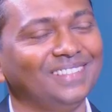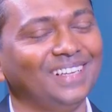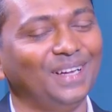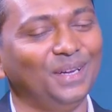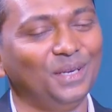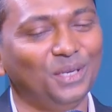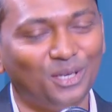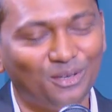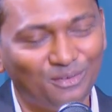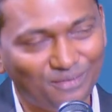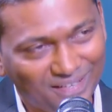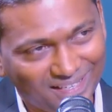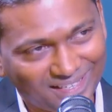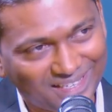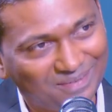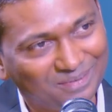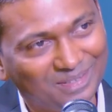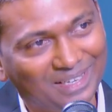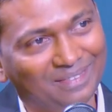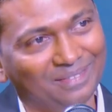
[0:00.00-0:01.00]
You're
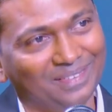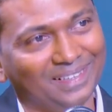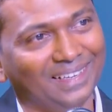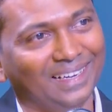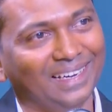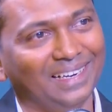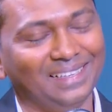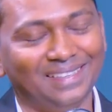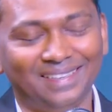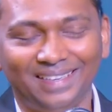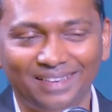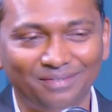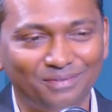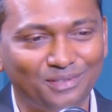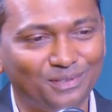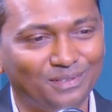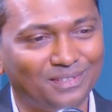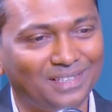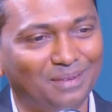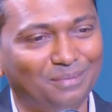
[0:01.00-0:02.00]
welcome, Gamika. I'd love
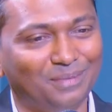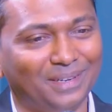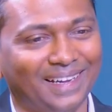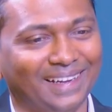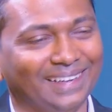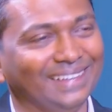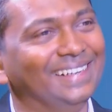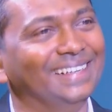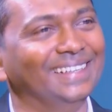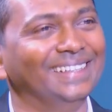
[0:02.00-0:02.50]
to come again.